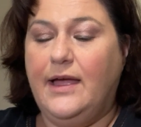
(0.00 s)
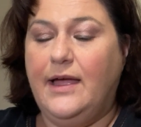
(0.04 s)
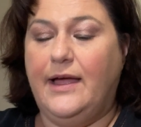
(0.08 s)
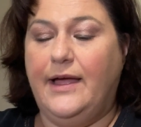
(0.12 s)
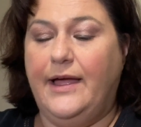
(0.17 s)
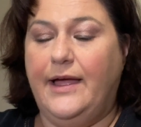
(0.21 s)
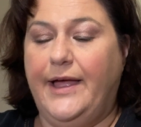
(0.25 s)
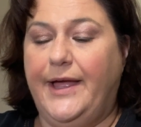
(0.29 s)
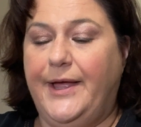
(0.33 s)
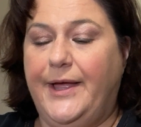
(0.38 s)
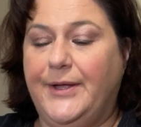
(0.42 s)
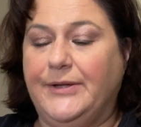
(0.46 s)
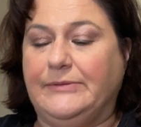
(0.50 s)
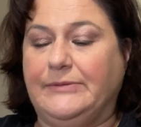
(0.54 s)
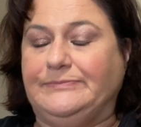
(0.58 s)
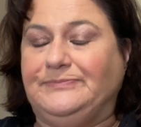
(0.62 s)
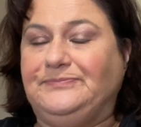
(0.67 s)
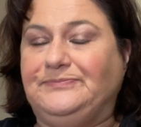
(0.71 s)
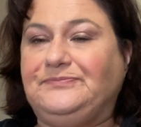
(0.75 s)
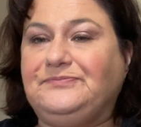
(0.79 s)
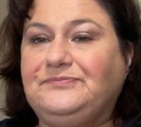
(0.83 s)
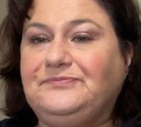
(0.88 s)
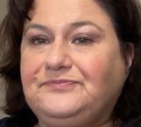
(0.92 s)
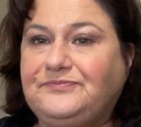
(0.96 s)

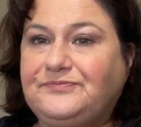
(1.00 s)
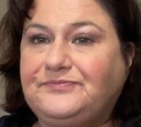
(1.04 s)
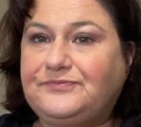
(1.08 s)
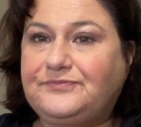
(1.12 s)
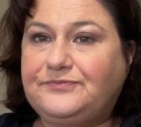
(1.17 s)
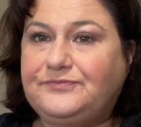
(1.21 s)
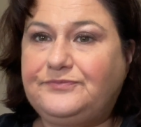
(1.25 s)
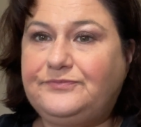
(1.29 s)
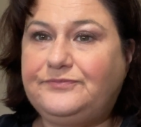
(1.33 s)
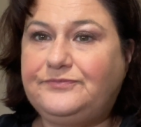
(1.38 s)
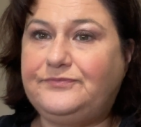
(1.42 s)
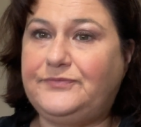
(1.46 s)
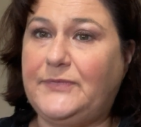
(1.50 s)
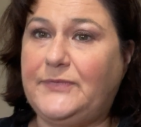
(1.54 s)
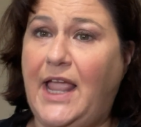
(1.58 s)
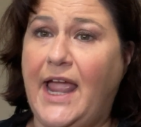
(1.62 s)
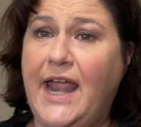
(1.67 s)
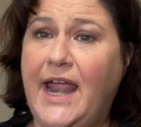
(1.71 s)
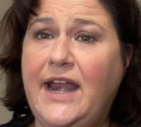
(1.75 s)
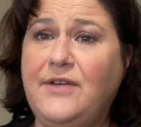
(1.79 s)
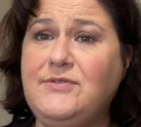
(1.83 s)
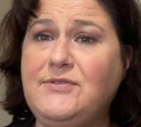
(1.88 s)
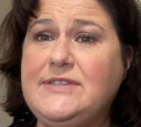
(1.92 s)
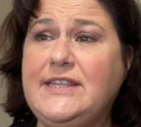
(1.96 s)
Um,
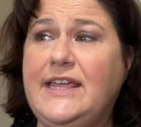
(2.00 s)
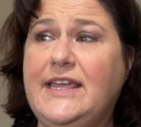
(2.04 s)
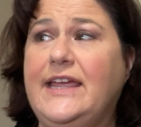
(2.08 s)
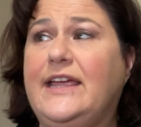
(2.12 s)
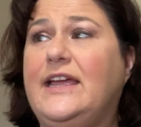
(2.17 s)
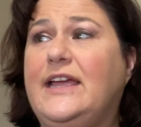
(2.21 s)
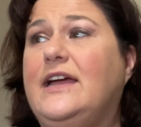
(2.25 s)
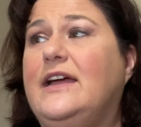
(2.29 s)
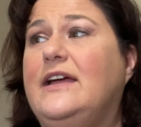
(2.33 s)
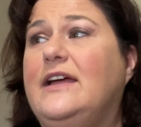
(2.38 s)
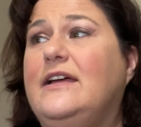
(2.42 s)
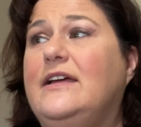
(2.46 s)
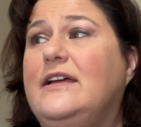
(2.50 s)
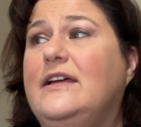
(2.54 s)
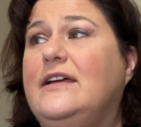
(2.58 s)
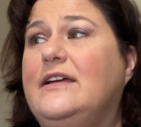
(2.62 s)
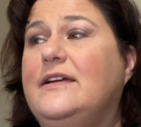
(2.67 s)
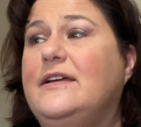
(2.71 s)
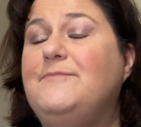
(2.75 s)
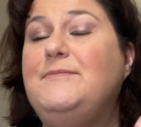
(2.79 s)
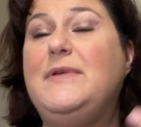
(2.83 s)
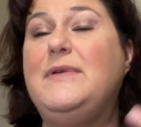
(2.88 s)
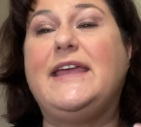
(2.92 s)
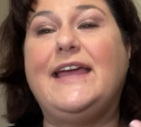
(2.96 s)
and I was like,
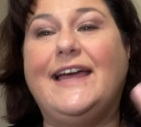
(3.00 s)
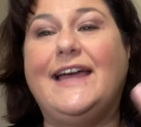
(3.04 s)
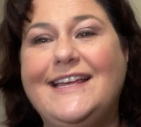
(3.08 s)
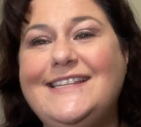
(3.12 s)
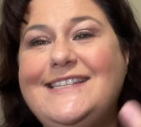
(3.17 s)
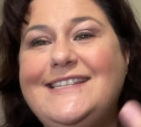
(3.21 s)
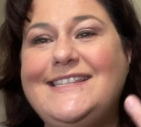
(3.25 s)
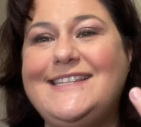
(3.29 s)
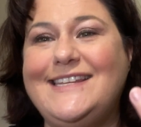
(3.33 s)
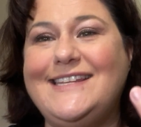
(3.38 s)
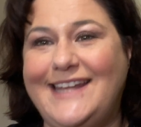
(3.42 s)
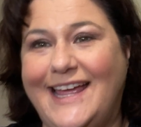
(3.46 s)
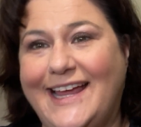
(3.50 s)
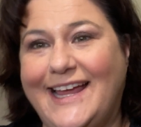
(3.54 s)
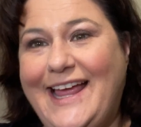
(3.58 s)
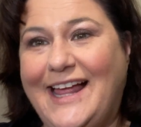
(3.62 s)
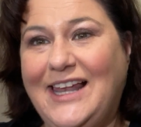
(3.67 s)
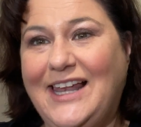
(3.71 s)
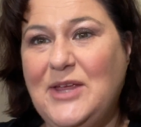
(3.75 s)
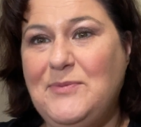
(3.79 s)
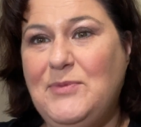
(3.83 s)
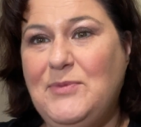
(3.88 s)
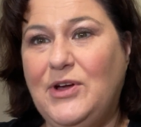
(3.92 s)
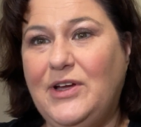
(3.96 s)
because it's a
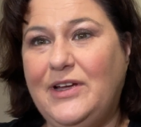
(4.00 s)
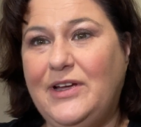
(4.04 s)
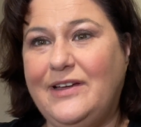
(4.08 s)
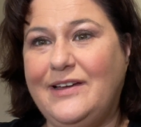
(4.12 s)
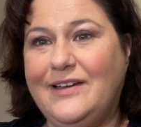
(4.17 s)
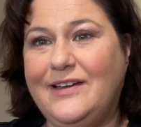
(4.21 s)
NetGalley book,